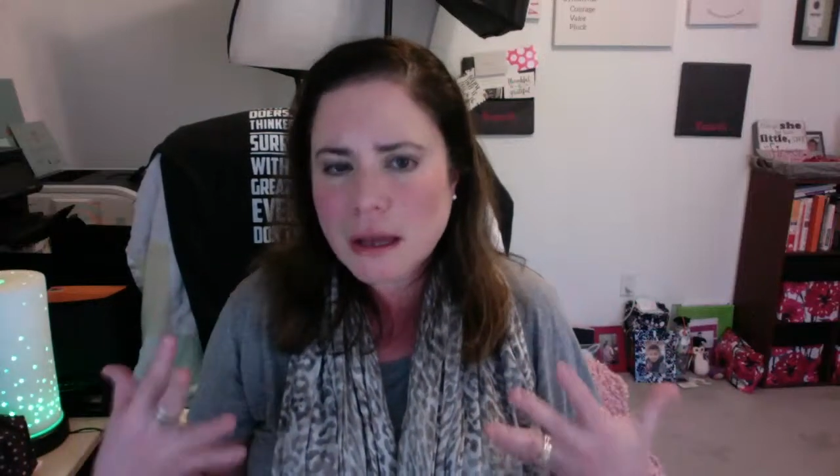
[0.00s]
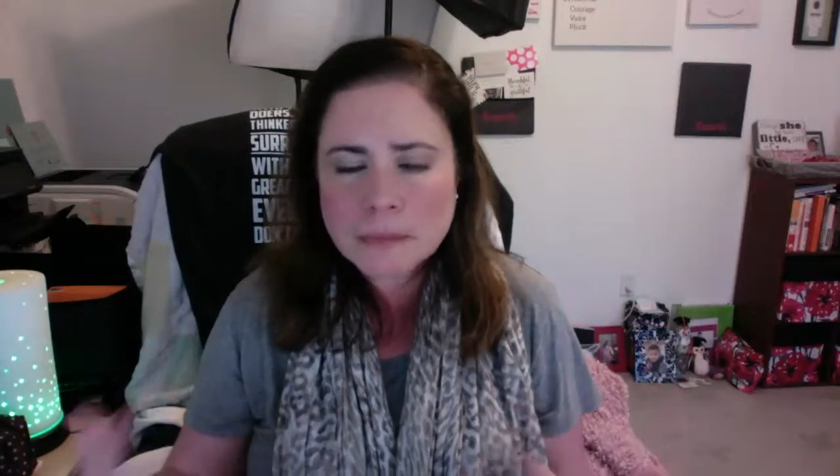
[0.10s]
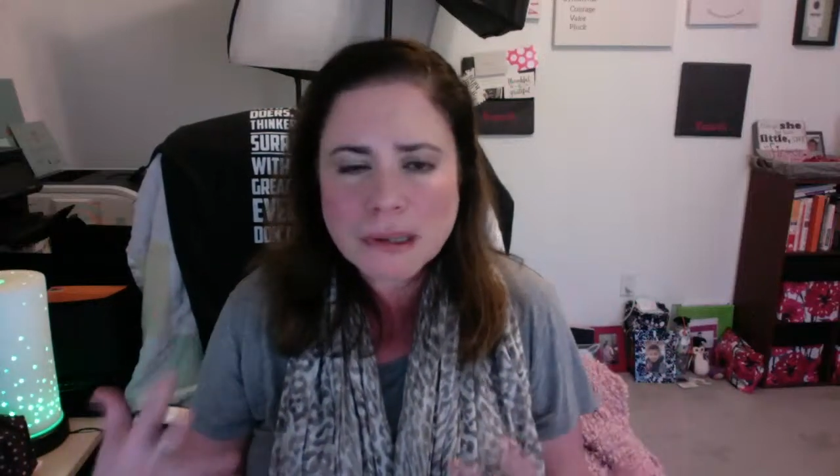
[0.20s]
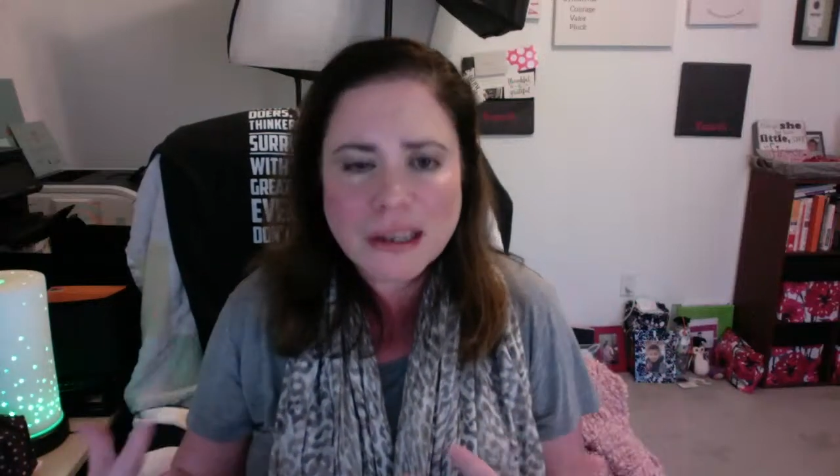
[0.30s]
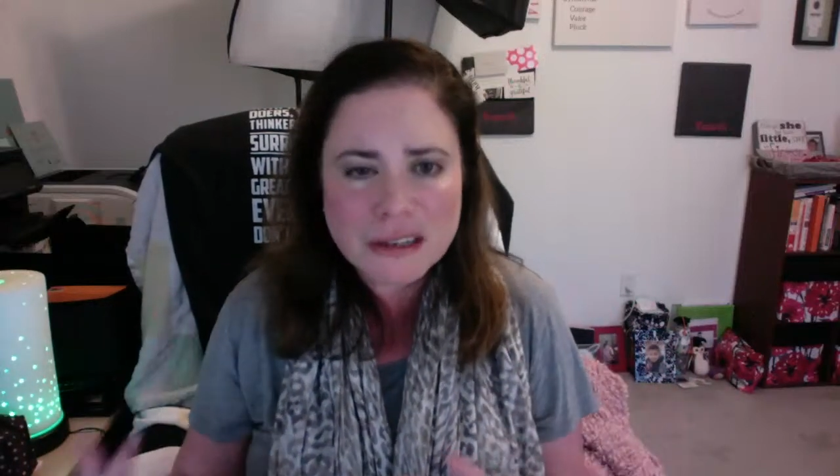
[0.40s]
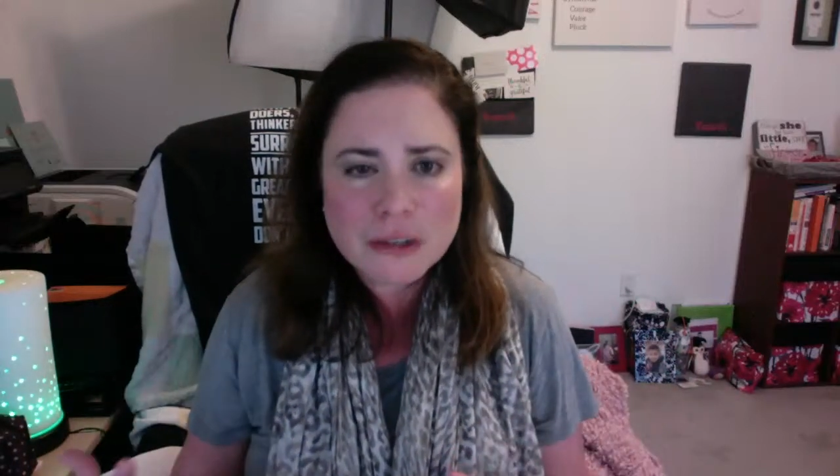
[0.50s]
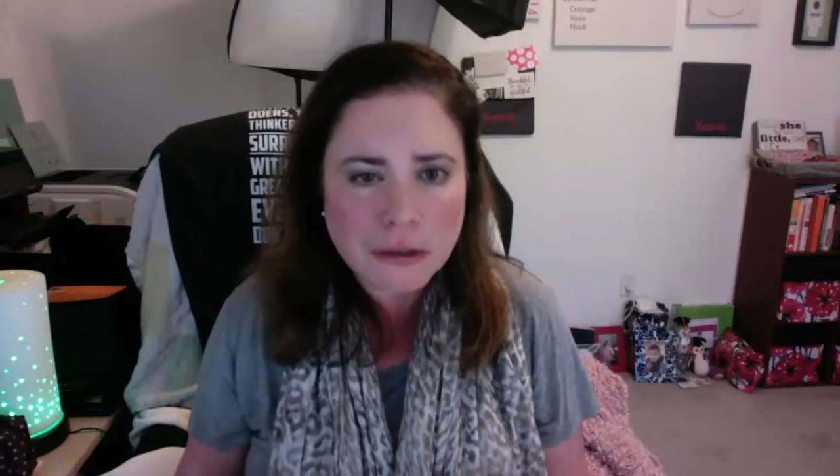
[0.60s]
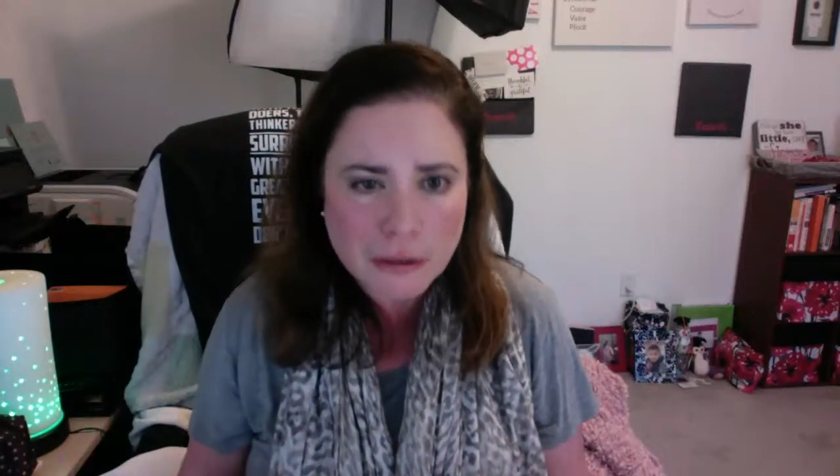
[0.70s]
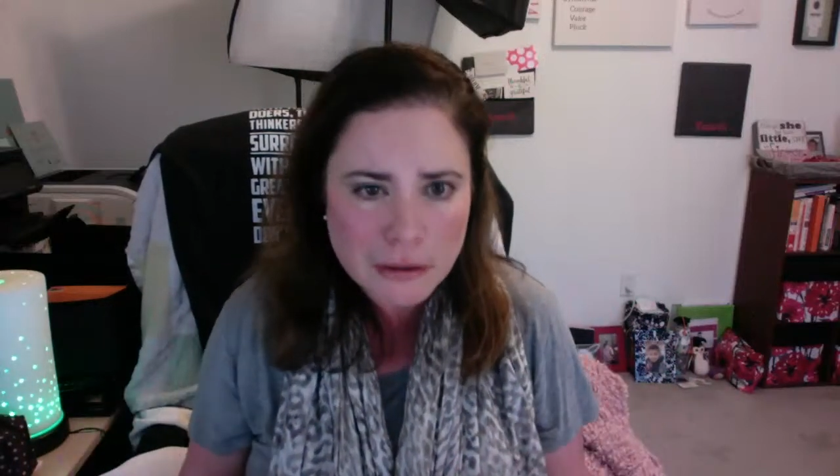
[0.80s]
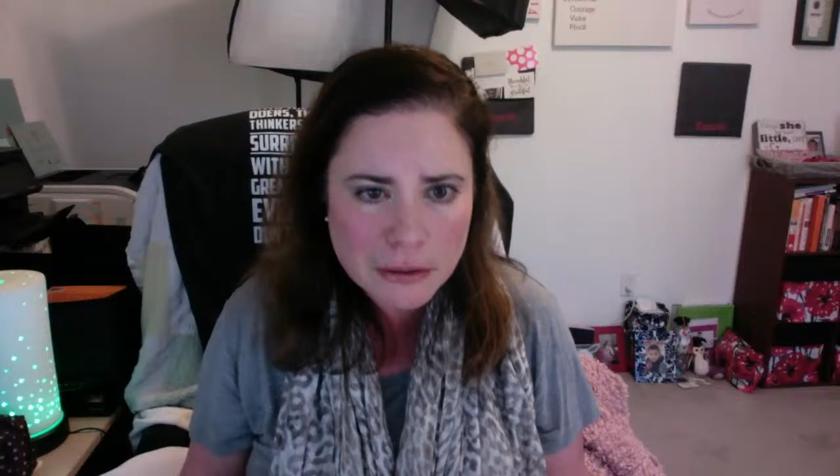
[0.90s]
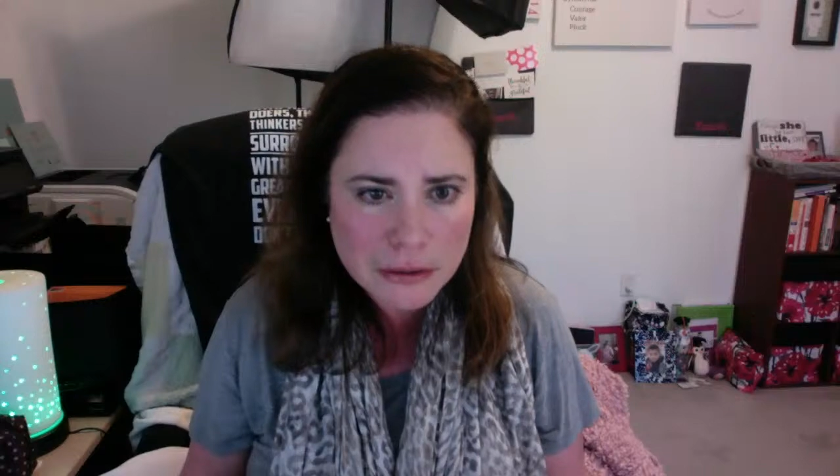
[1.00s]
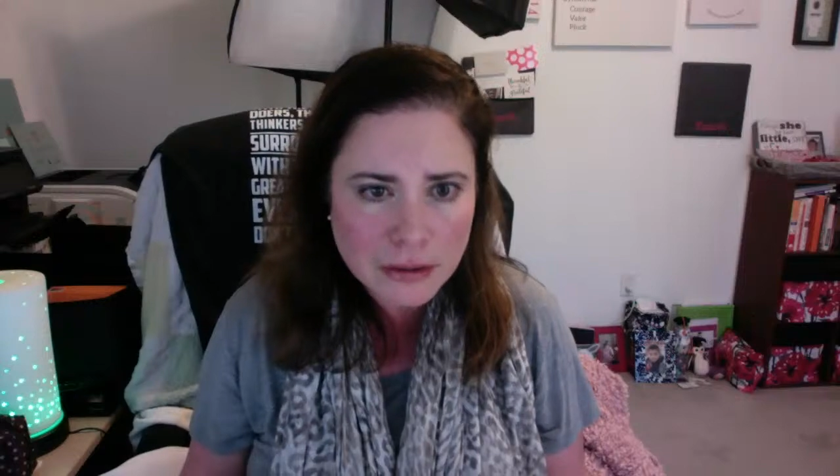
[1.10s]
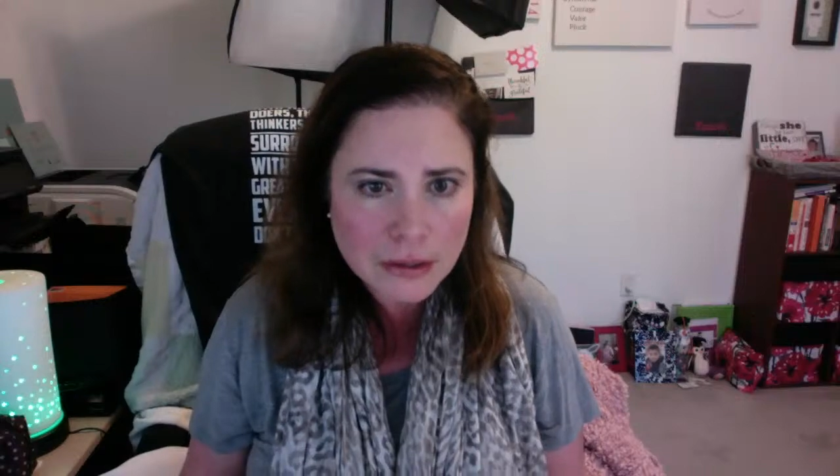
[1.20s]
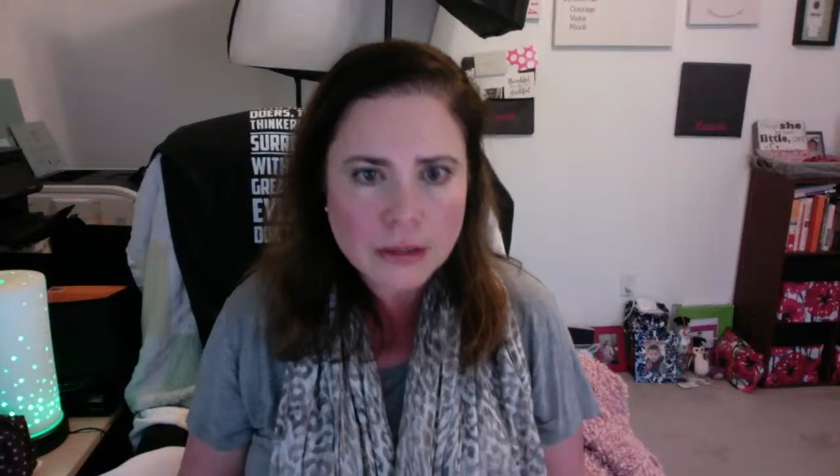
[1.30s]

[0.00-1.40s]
on planet Earth.